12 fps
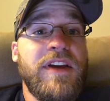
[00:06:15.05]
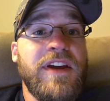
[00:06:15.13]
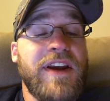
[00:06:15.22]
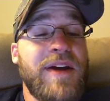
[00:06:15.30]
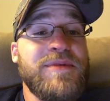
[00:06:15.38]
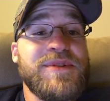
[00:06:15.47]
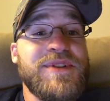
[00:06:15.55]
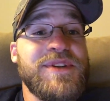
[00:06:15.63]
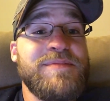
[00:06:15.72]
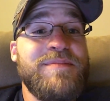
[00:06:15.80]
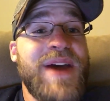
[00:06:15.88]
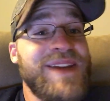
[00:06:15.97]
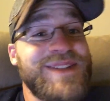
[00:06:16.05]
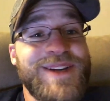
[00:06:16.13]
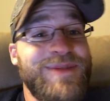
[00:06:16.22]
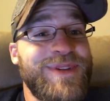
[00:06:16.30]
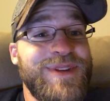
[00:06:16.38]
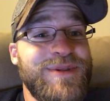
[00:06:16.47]
and I was just
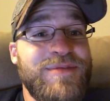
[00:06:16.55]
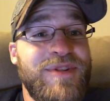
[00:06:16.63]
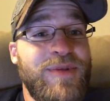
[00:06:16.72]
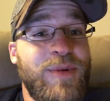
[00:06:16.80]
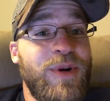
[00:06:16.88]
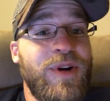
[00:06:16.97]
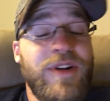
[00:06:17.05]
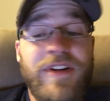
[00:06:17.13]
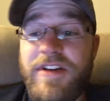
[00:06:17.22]
messing with you before.